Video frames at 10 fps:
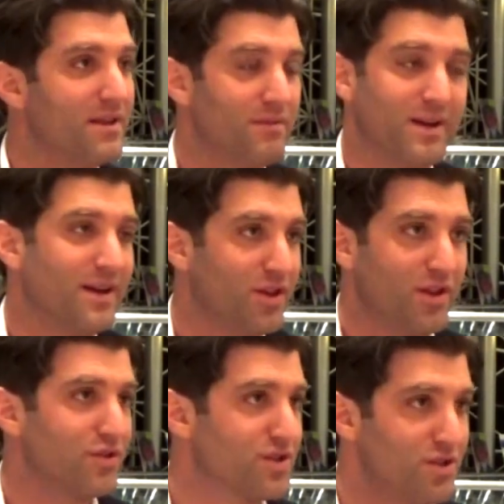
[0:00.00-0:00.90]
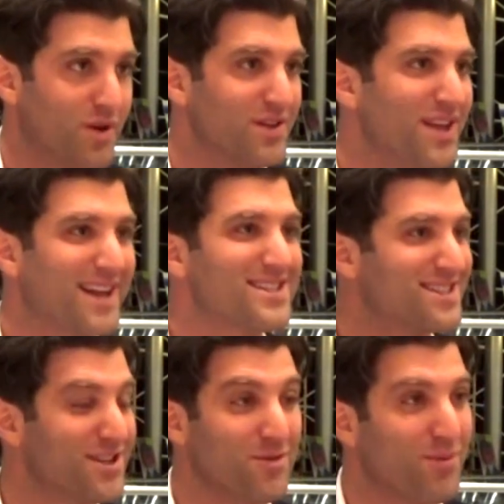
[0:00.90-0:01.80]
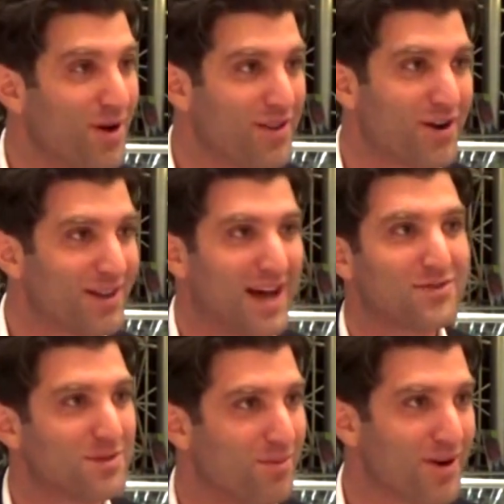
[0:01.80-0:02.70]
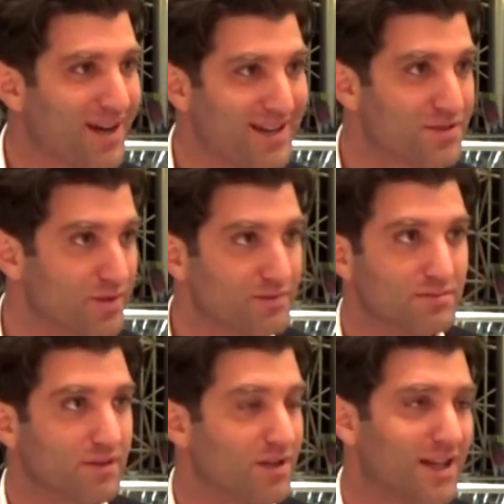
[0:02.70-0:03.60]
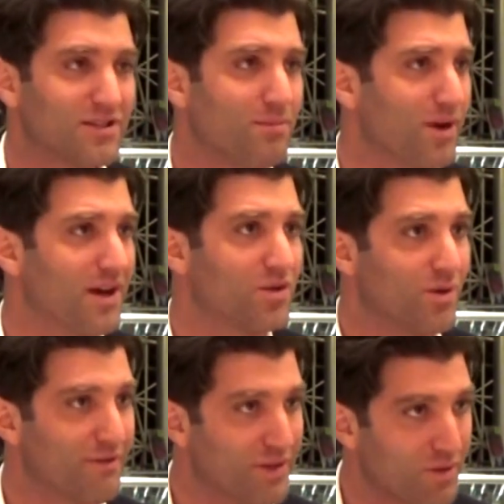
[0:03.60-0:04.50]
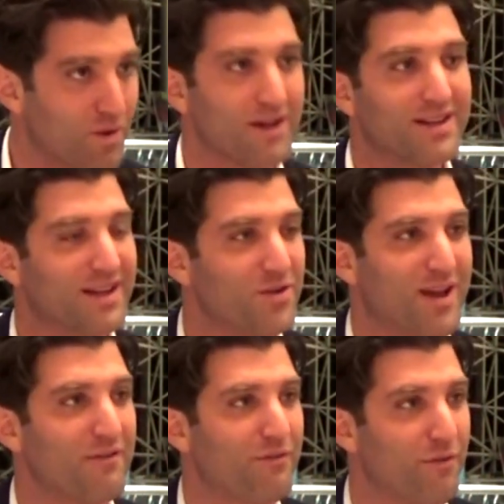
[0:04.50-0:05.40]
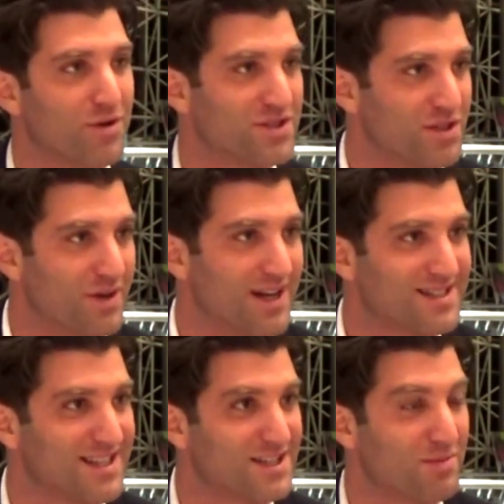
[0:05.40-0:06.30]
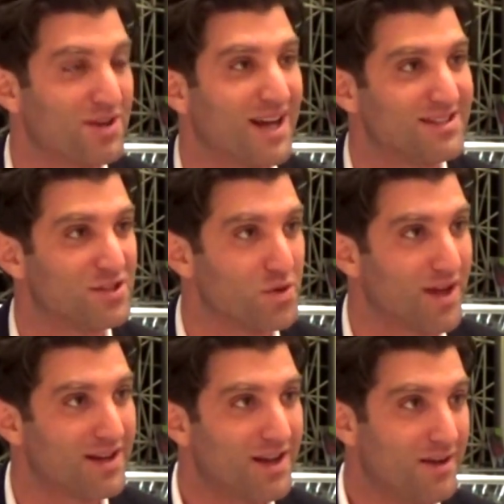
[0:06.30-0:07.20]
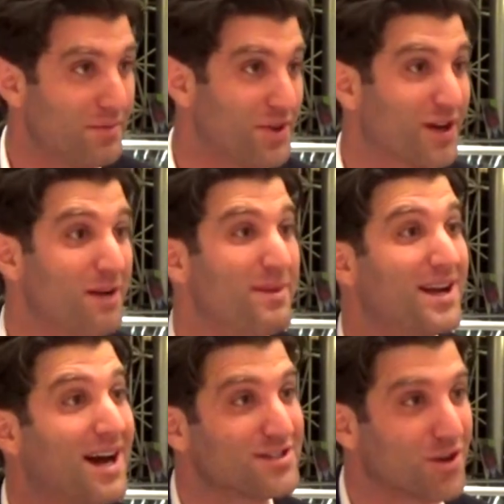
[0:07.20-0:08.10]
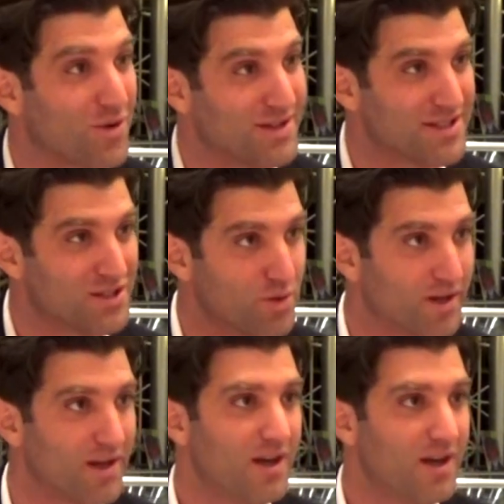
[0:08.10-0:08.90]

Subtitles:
They can still they're allowed to boycott Israel. They're allowed to boycott whoever they want. You can't force in the United States someone not to do that. But there can be consequences to it.